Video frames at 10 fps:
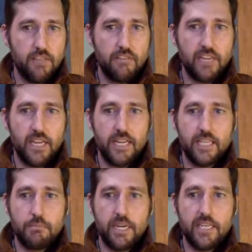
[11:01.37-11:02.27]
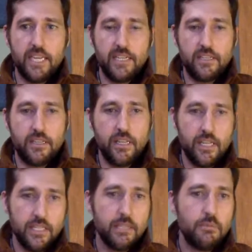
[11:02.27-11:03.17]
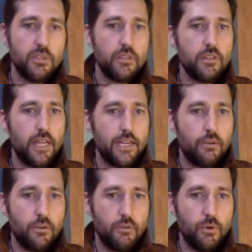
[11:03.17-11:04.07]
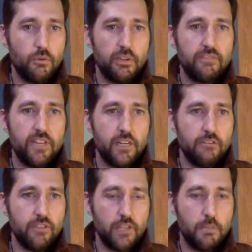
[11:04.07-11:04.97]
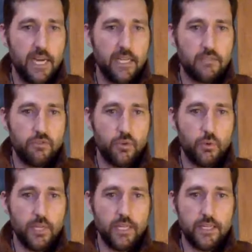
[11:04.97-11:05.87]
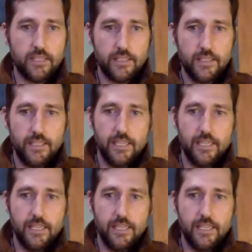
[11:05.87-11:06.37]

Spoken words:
loving kindness meditation, similar to like what we've done over the past 4 weeks.